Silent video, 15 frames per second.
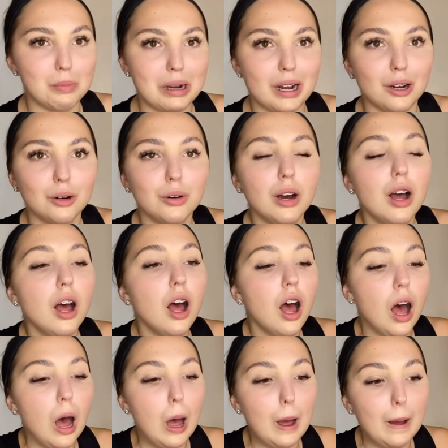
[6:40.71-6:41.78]
about.
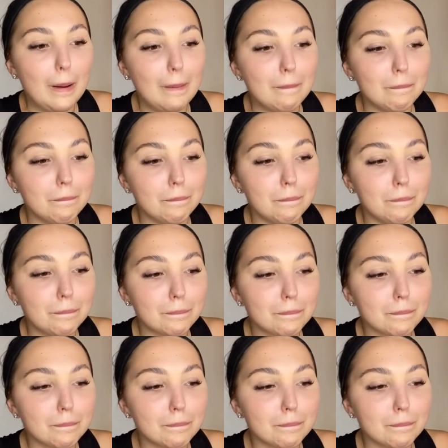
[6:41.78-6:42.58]
So